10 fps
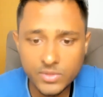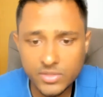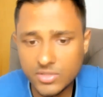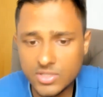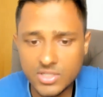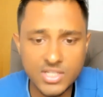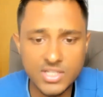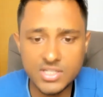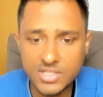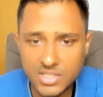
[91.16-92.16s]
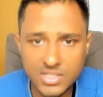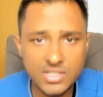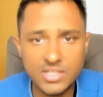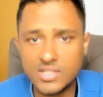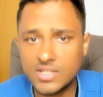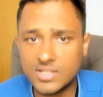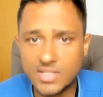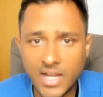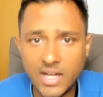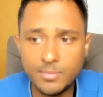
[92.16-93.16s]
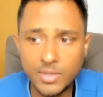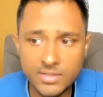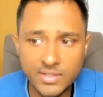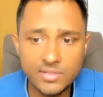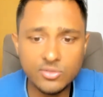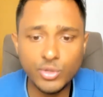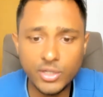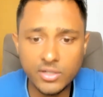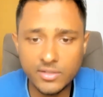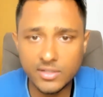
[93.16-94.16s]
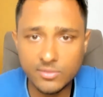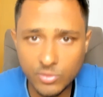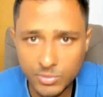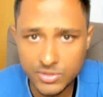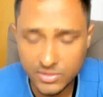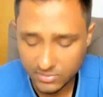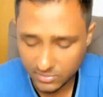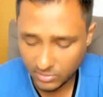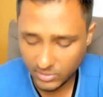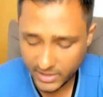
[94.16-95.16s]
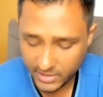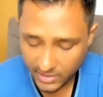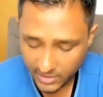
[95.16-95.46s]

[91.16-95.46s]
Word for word: Krishna says this, he says that, but there is no inner transformation, all right?